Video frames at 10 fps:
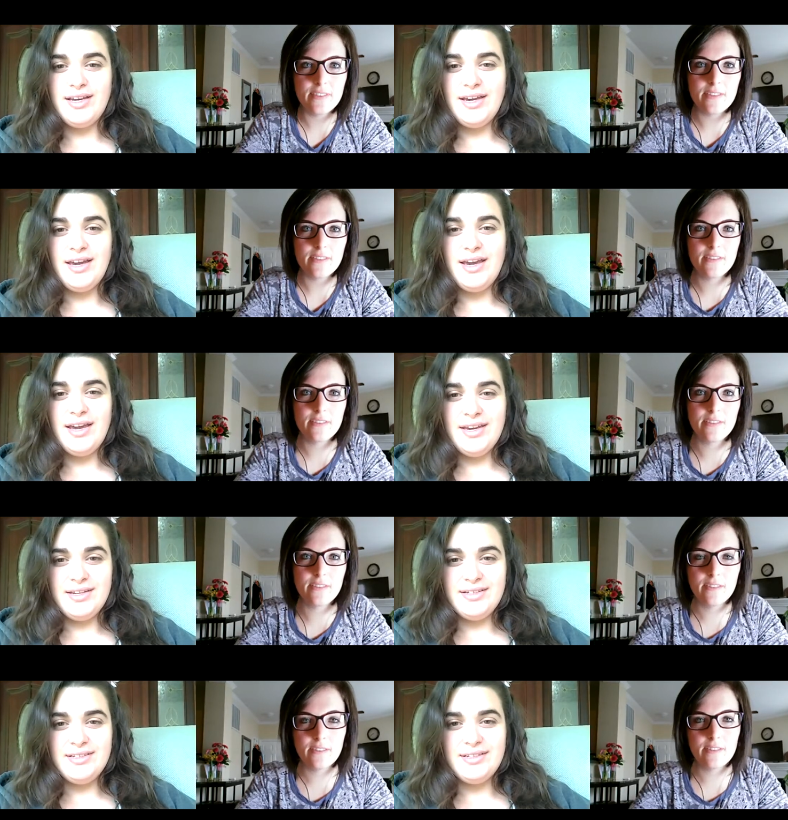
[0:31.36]

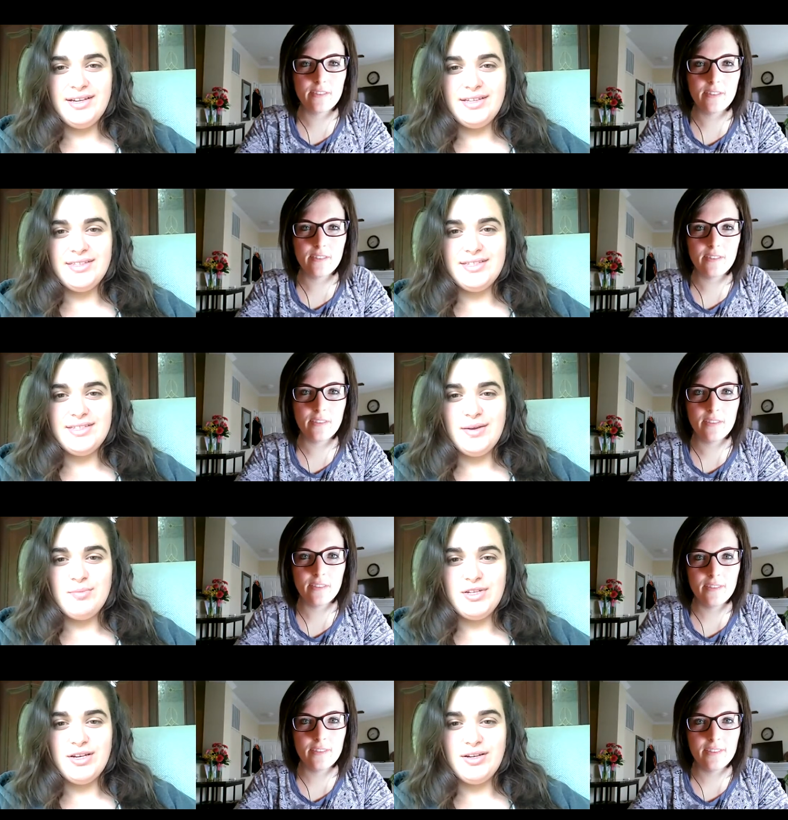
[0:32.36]
Speaker 1: And at the same
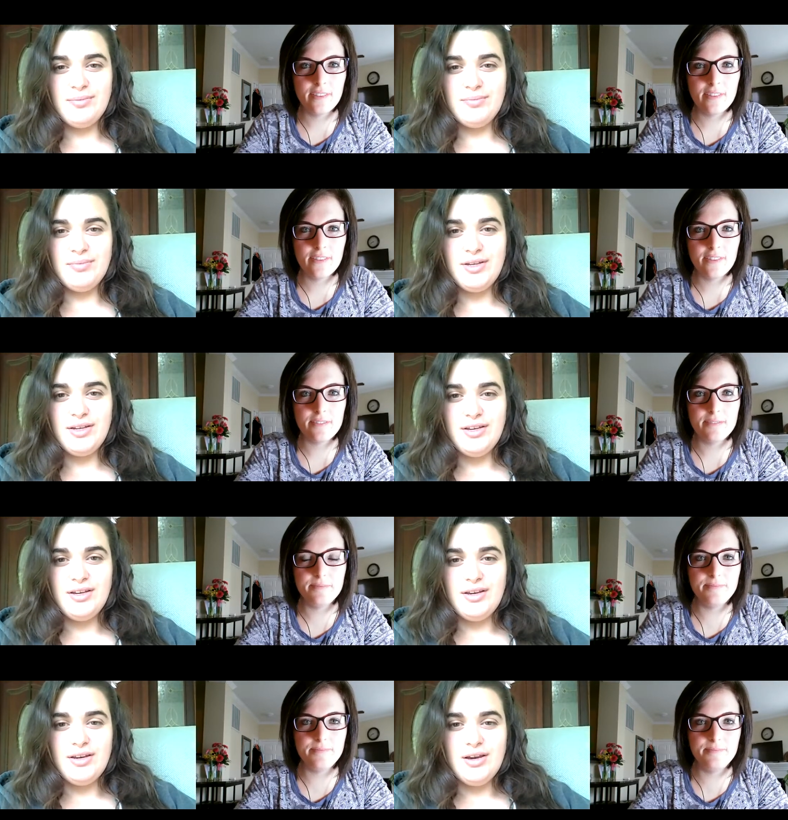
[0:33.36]
time,
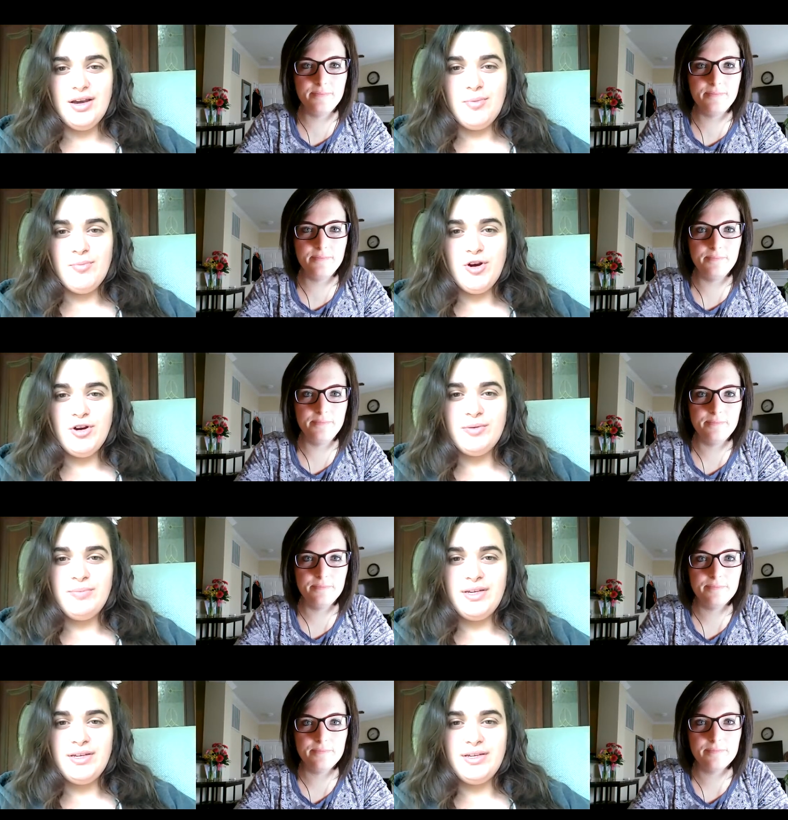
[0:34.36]
a part of
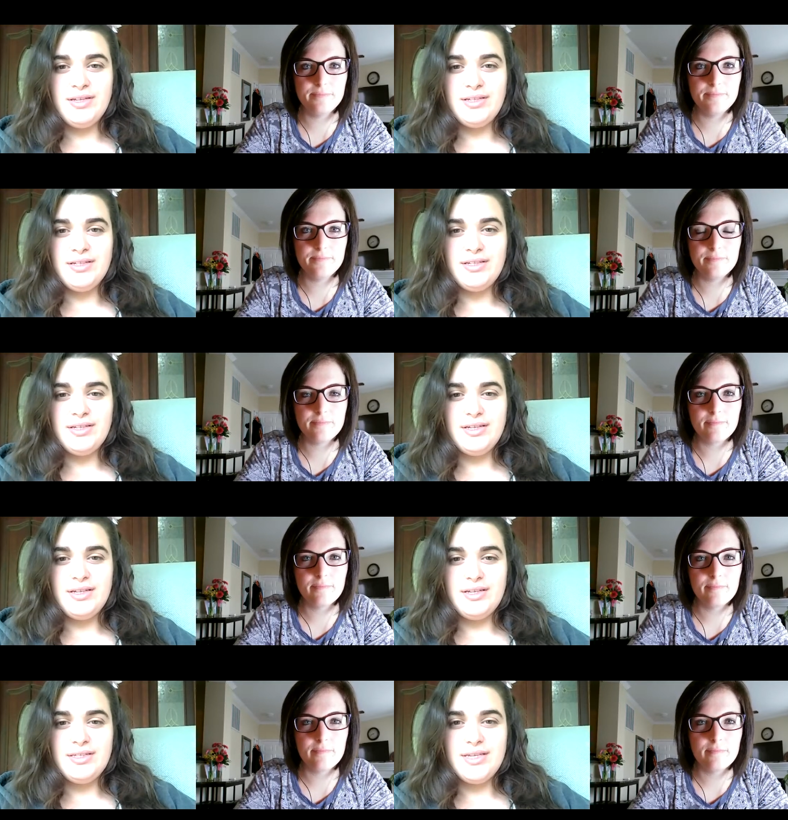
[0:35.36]
me
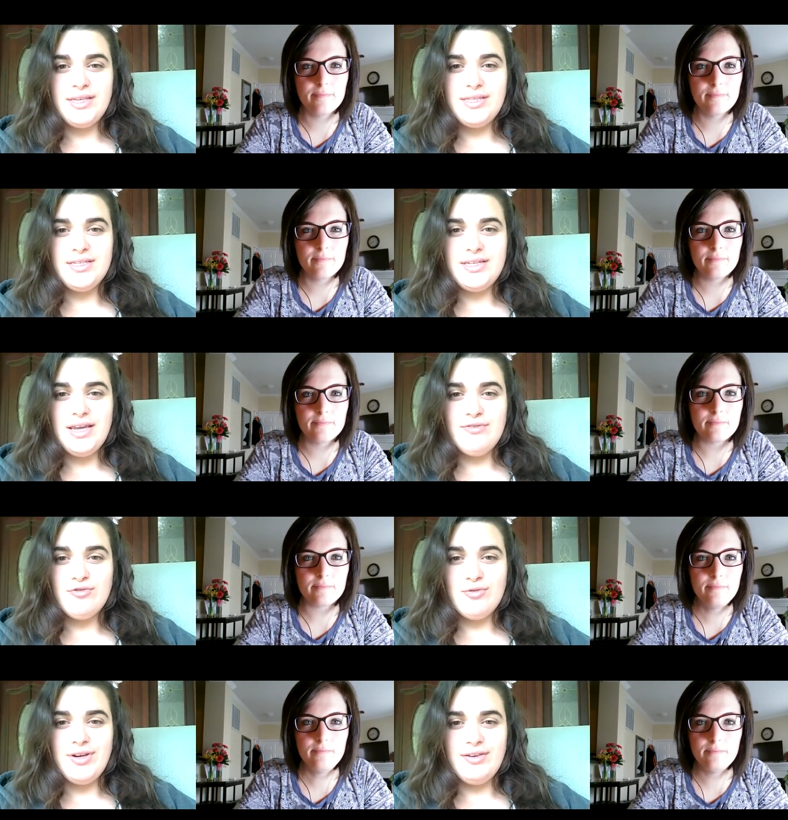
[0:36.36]
is in the state of
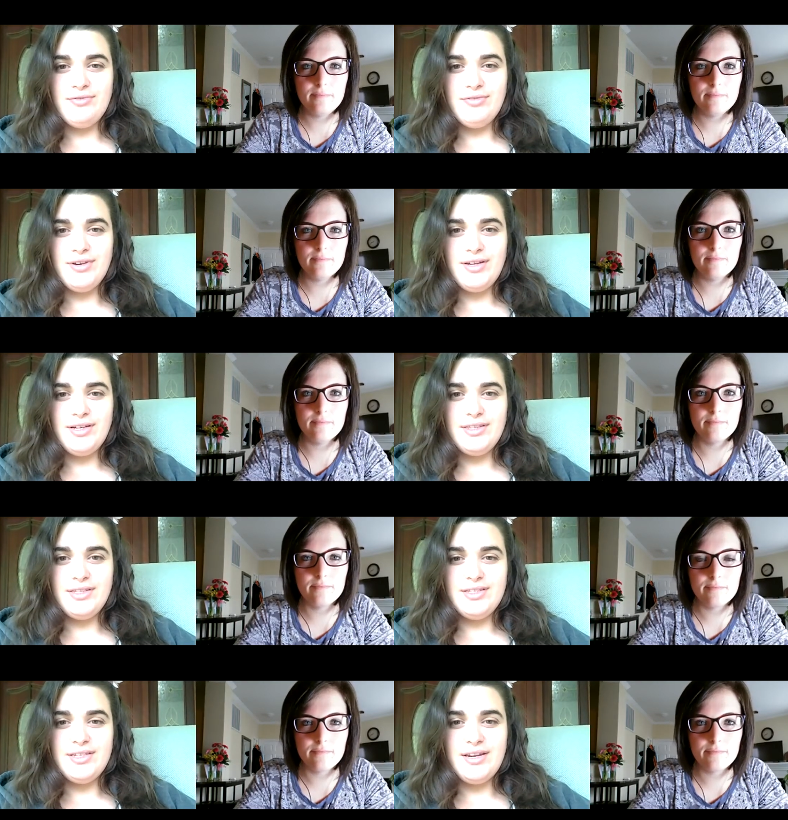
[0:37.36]
grief and in the
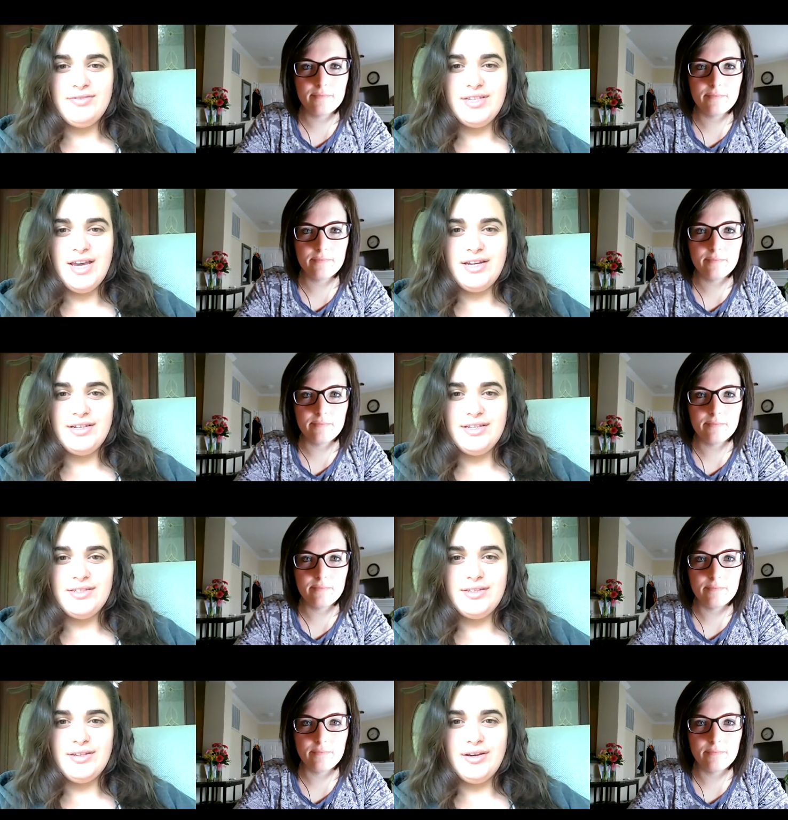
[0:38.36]
state of
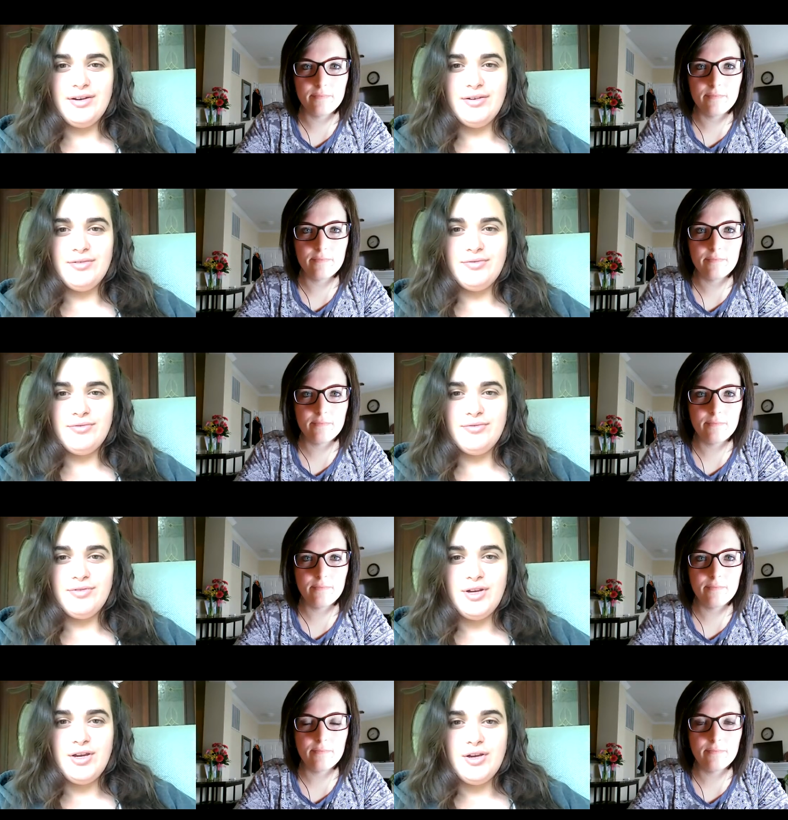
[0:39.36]
sadness of
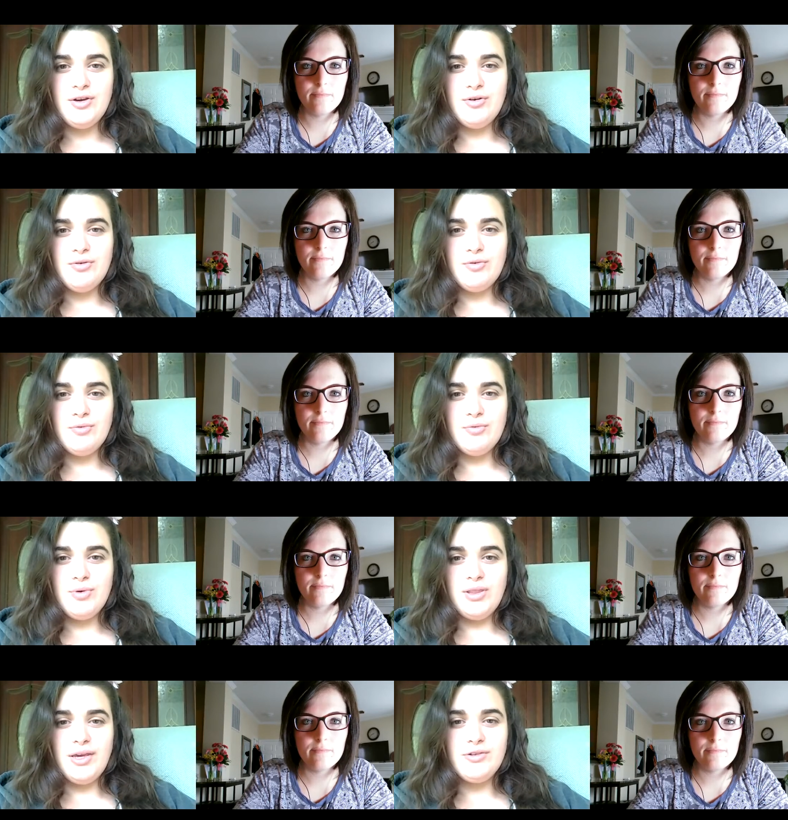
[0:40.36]

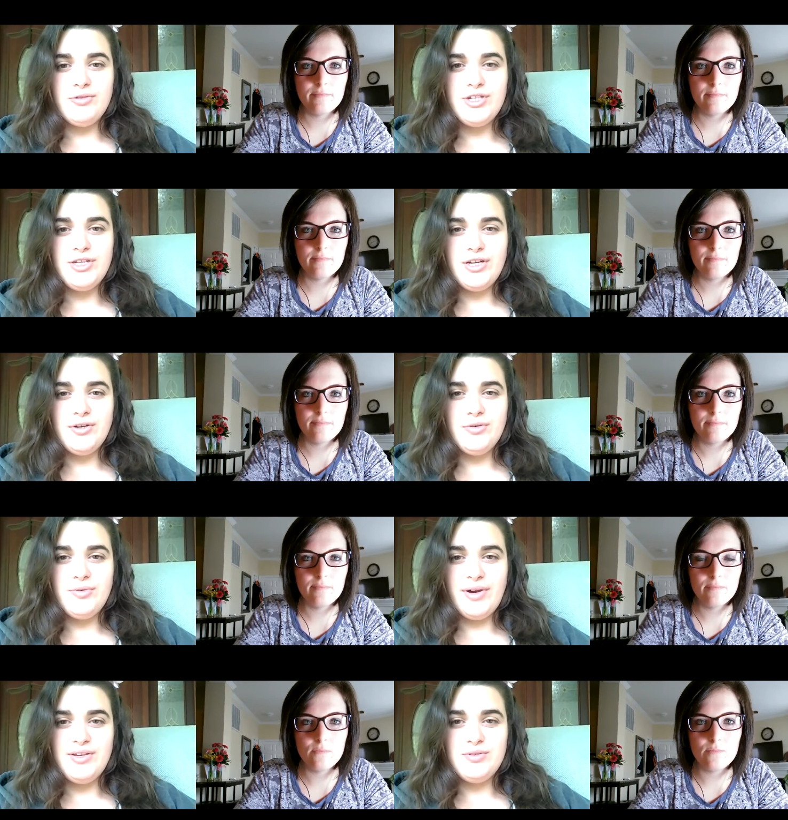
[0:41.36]
relinquishing
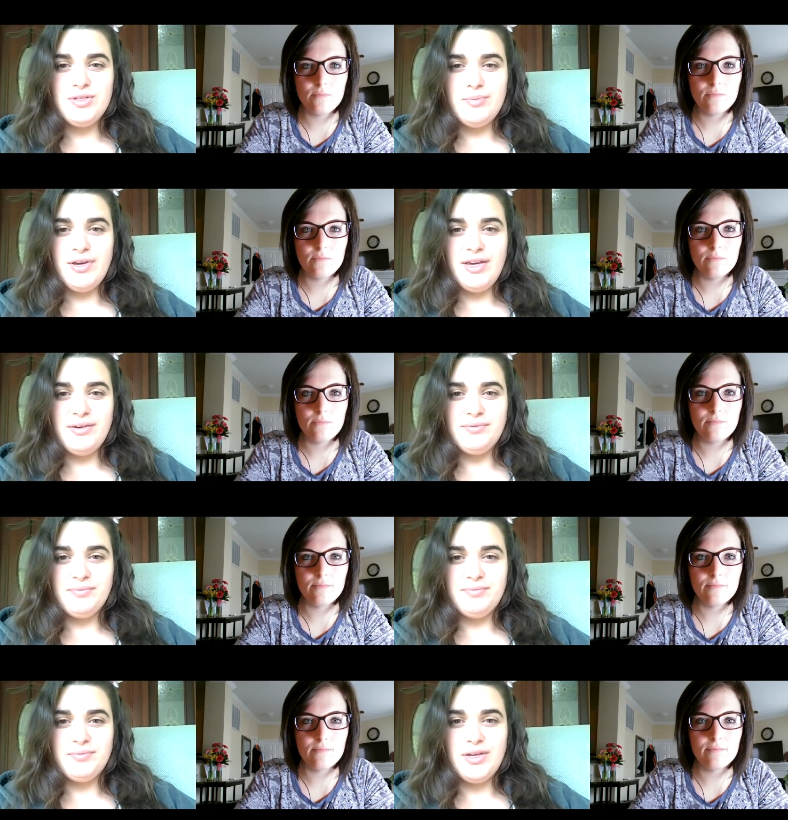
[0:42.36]
who I used to be
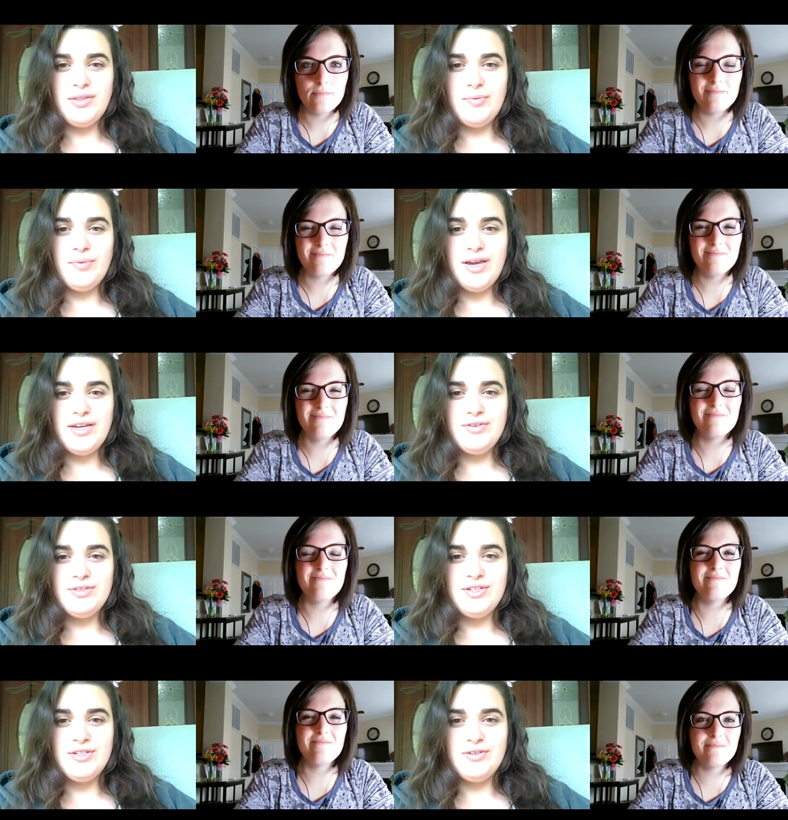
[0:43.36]
and the way I
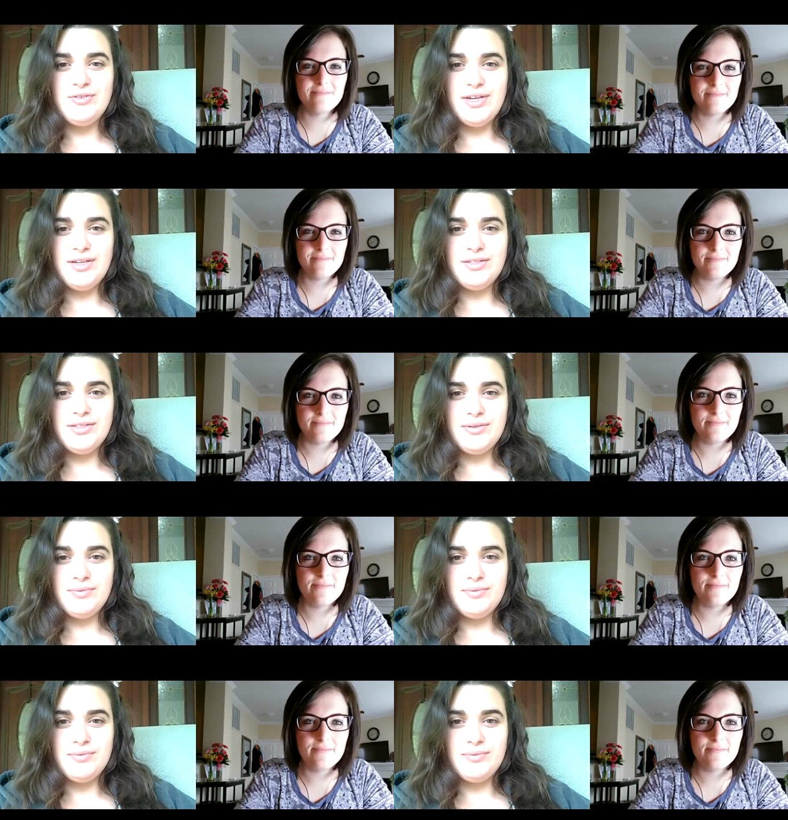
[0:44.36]
used to do things.